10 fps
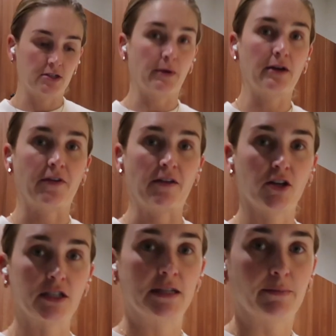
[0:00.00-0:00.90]
are my
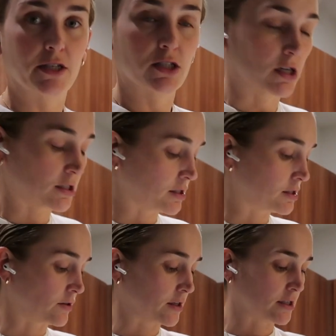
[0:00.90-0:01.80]
favorite dipping sauces.
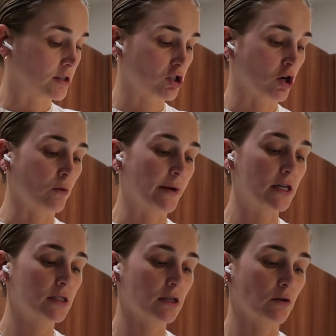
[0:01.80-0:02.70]
So this is
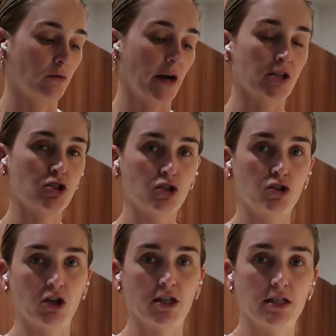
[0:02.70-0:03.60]
Toby's ranch
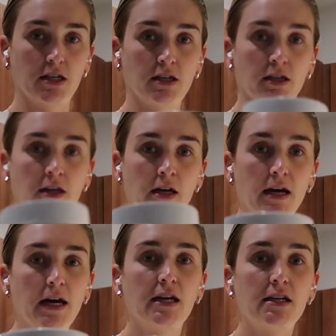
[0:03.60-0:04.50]
dressing.
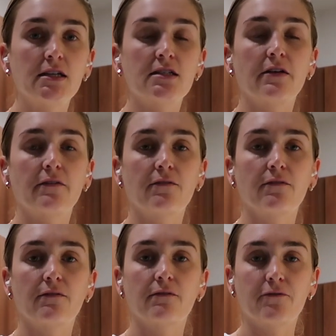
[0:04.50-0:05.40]
It is
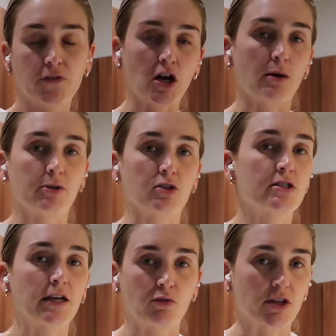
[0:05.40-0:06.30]
phenomenal. It's
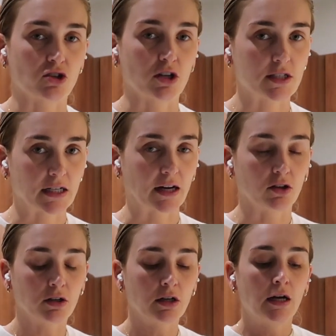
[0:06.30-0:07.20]
like restaurant
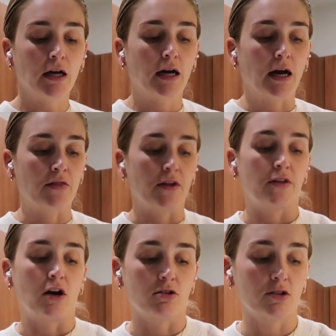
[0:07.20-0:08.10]
style. And then they
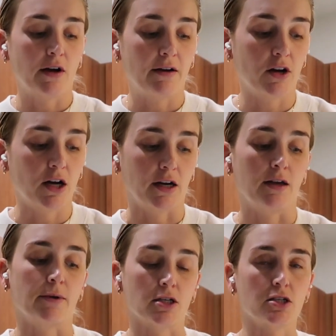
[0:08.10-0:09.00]
also have a honey
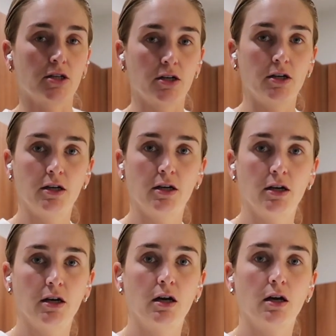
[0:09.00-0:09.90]
mustard.
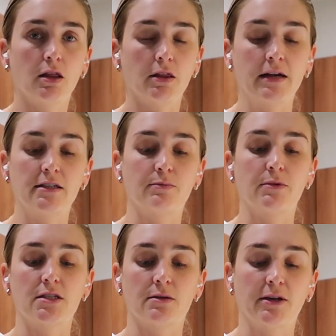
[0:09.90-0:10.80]
I dip
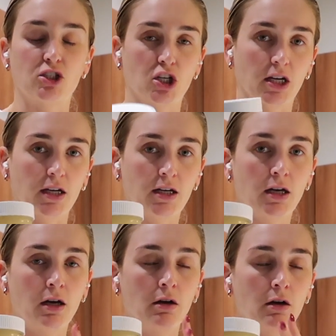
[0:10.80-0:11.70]
this in my chicken.